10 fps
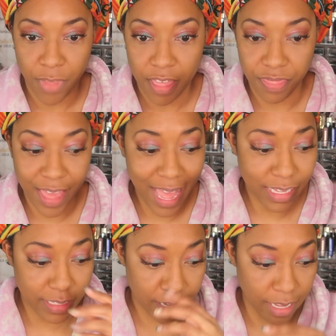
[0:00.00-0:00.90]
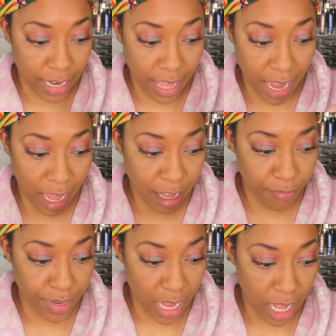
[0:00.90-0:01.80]
That is it. And
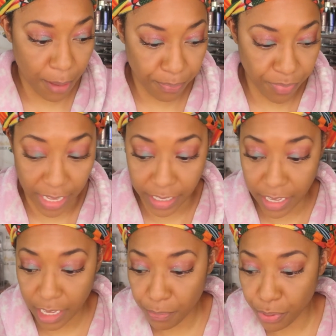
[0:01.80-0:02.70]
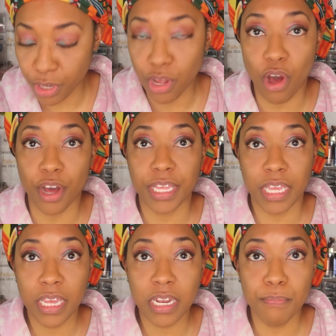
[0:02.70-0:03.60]
I'm not again putting on
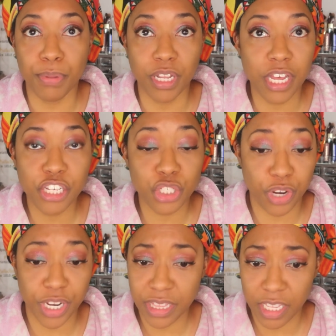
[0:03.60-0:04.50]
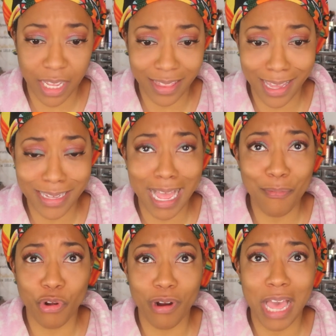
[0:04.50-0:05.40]
any blush or anything like that because
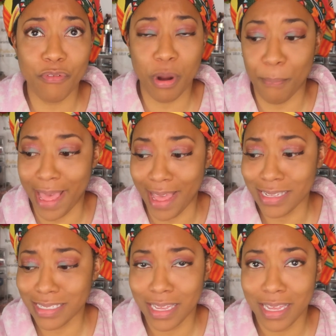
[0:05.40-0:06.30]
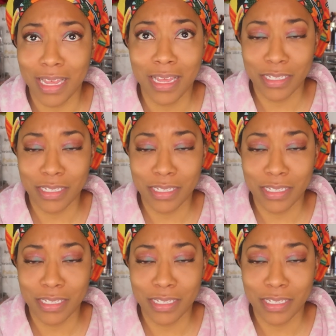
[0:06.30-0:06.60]
I'm going to have on a mask.